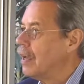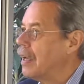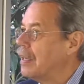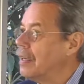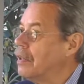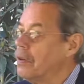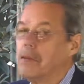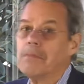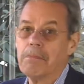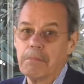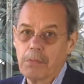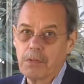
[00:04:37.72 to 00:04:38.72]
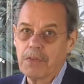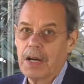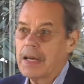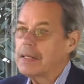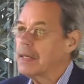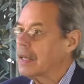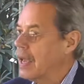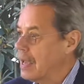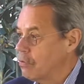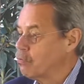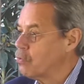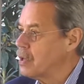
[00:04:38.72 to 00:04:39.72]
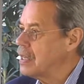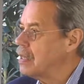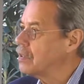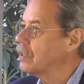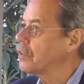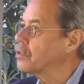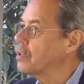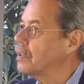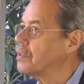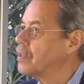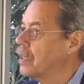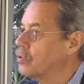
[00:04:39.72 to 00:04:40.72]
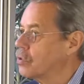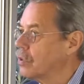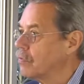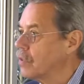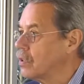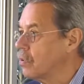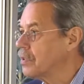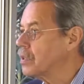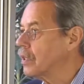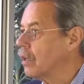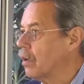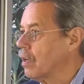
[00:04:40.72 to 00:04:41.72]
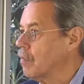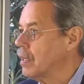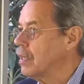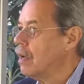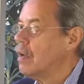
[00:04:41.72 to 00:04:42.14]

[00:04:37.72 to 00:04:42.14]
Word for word: in providing a reindustrialization of the US economy,